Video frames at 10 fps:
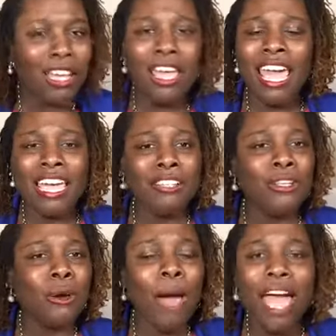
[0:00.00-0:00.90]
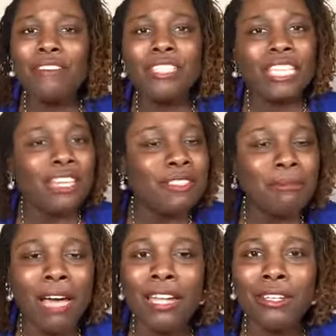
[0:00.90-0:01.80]
And you don't have to give
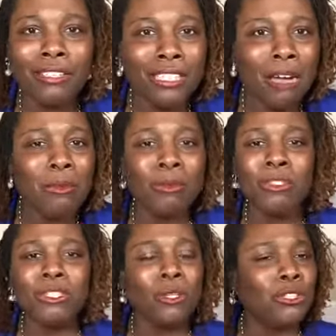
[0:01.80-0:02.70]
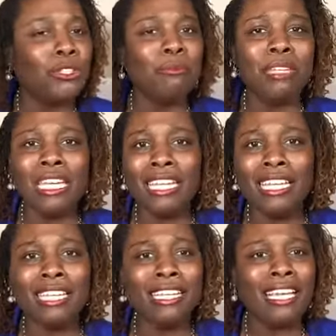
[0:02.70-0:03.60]
somebody your number. With social
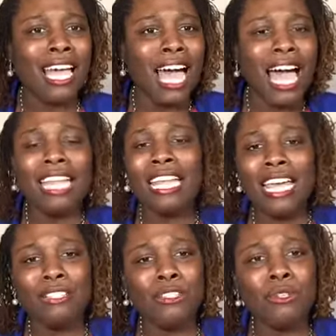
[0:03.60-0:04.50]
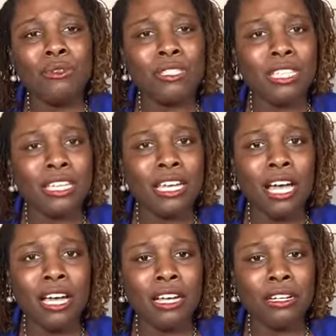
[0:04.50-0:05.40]
media, I like using,
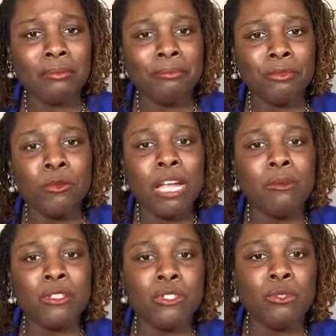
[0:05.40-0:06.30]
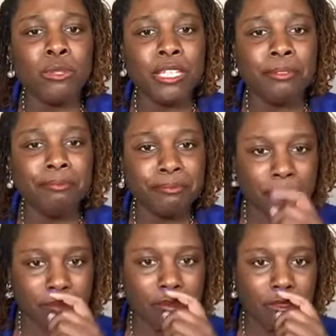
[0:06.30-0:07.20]
when I was doing,
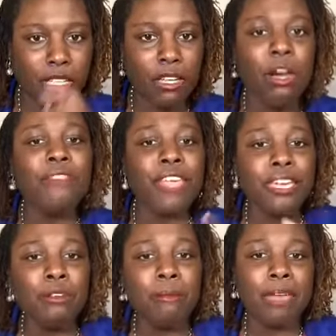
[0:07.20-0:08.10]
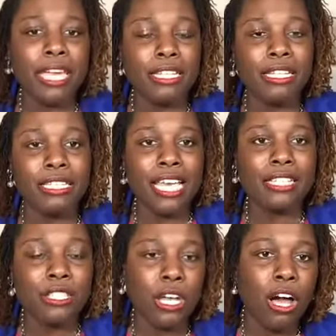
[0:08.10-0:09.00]
oh, thank you, Amanda, the text
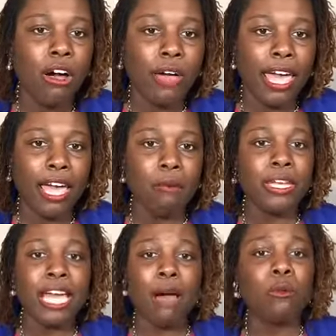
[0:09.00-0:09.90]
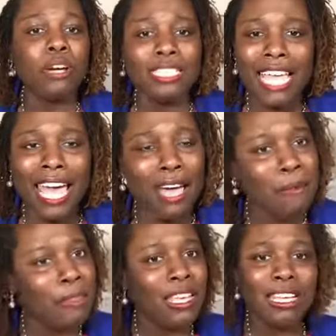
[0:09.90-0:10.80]
to call app. We got WhatsApp.
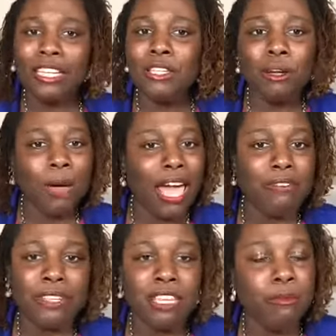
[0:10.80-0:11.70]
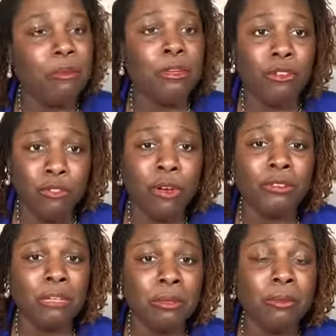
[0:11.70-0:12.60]
Like, you don't have to give people your phone
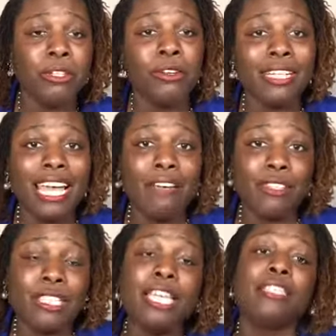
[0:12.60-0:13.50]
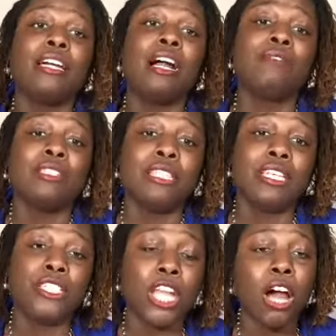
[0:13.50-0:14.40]
number, but you're going to have to take the
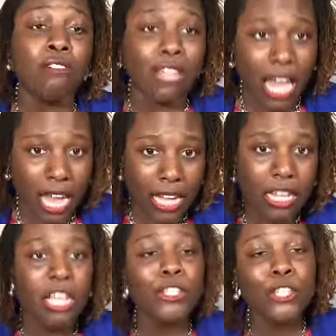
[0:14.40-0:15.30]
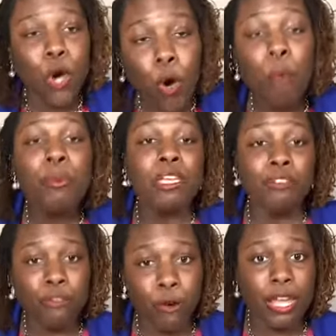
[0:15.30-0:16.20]
conversation offline. Don't be
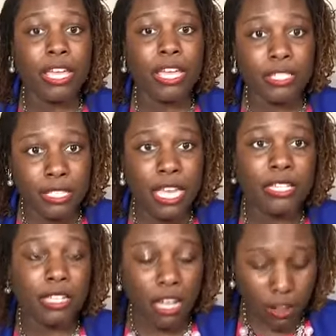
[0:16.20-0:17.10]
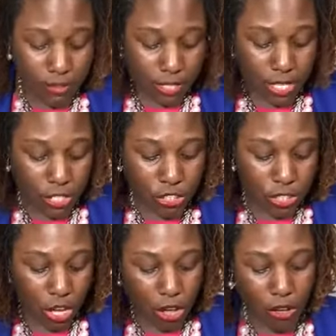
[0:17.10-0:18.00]
afraid to take the conversation
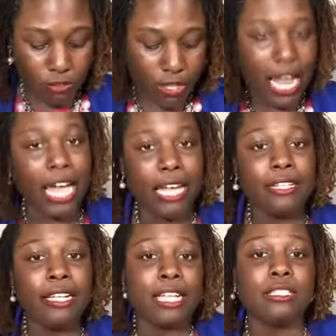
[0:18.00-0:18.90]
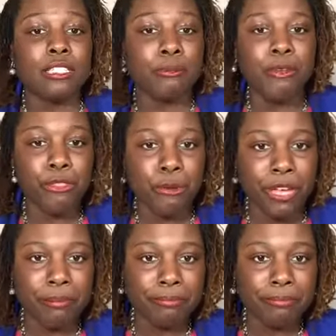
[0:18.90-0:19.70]
offline. That's number 3.